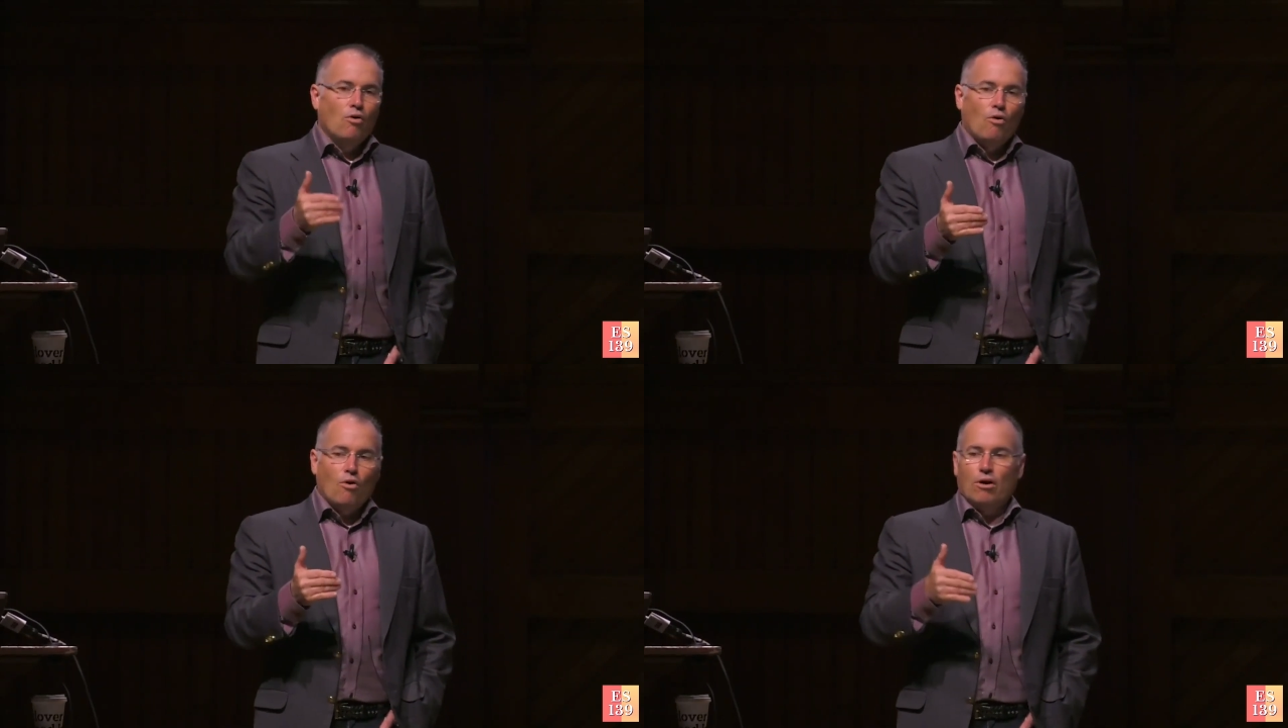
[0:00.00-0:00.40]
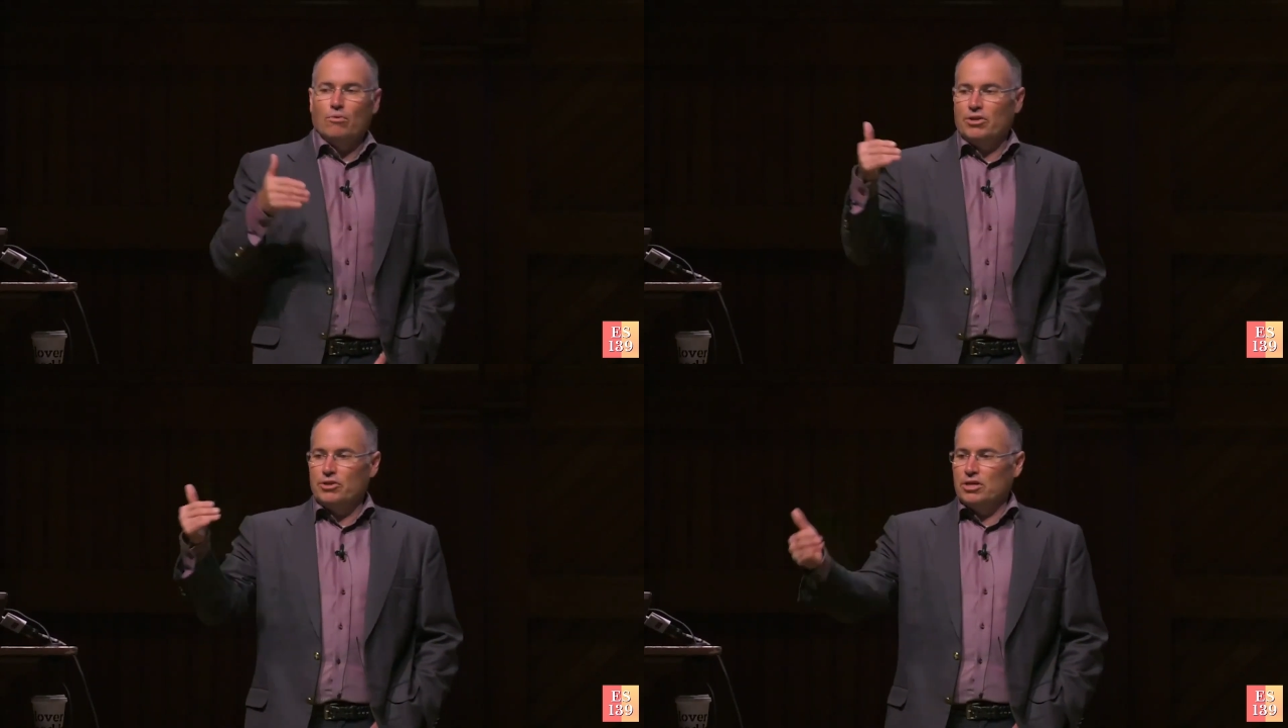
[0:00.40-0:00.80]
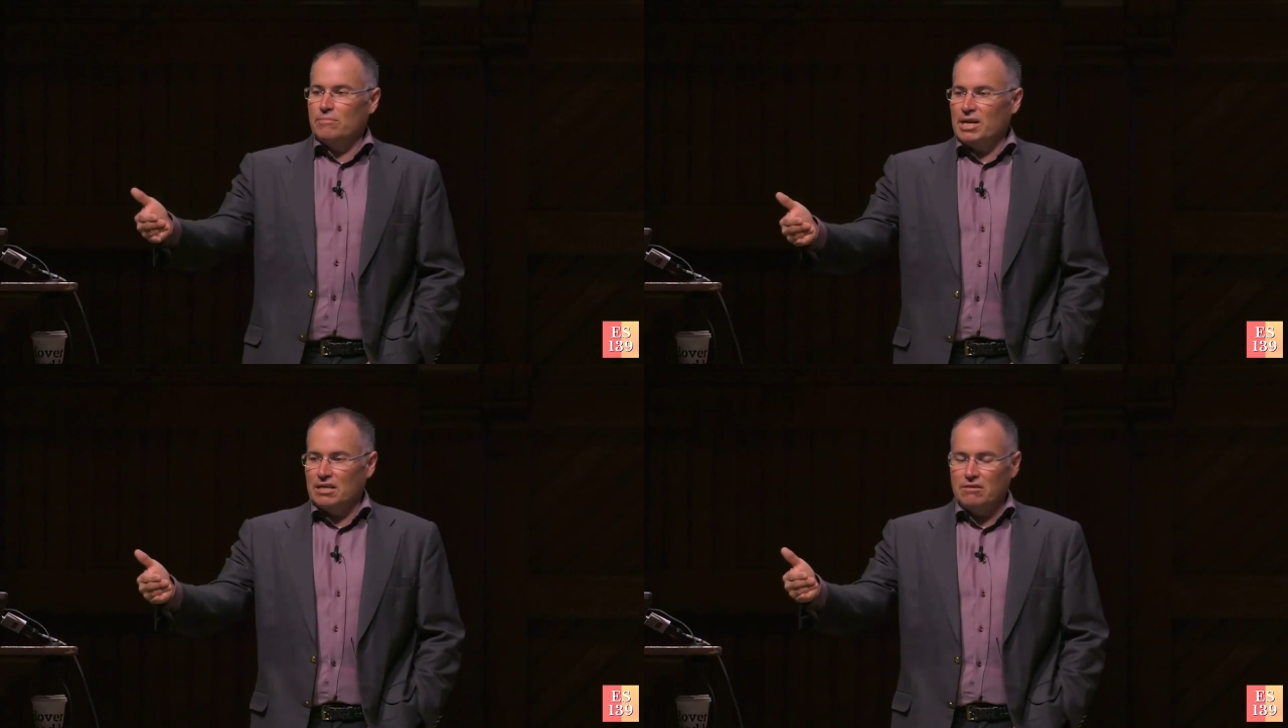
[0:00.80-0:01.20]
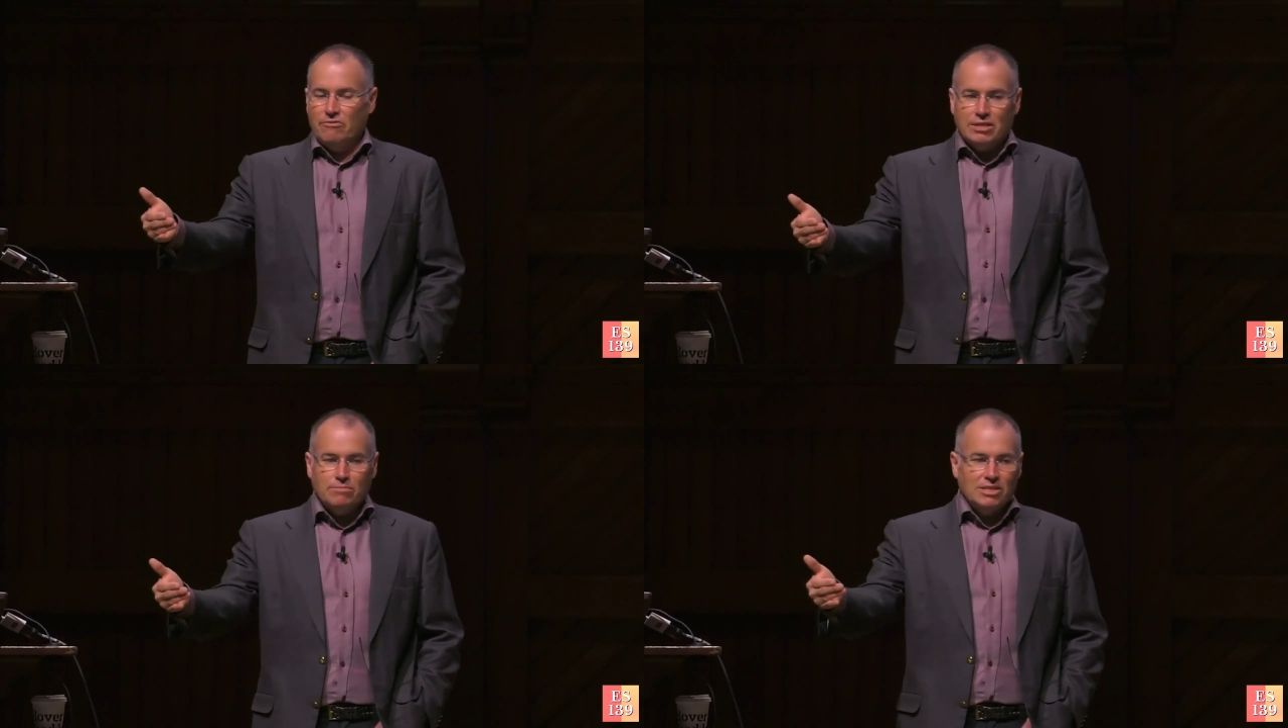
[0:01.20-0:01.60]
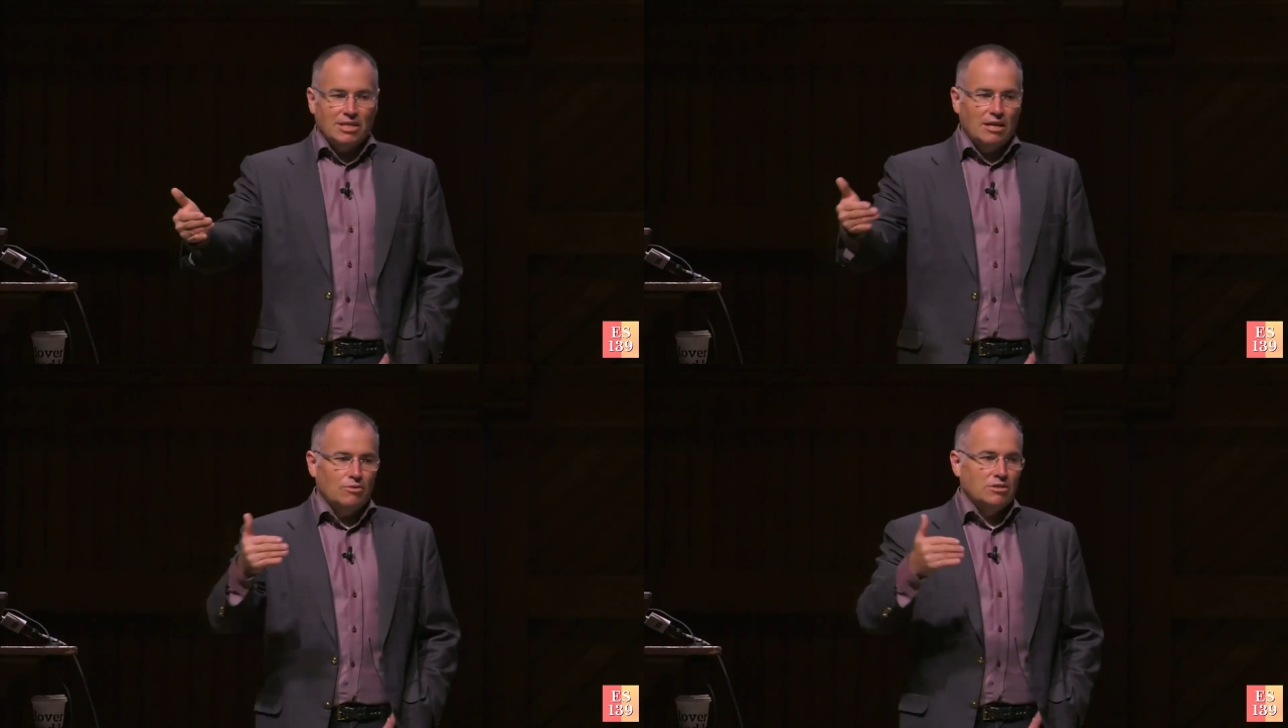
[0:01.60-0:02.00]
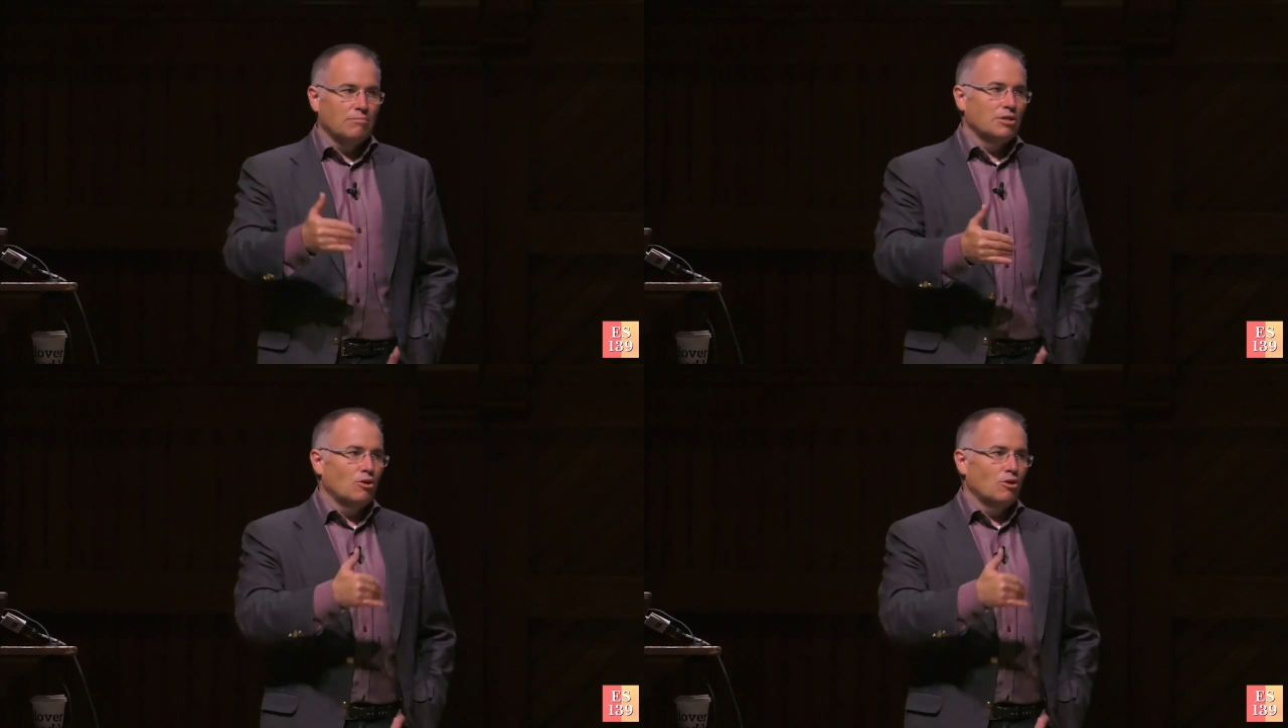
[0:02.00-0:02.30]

or whether you're going to make an investment together with somebody,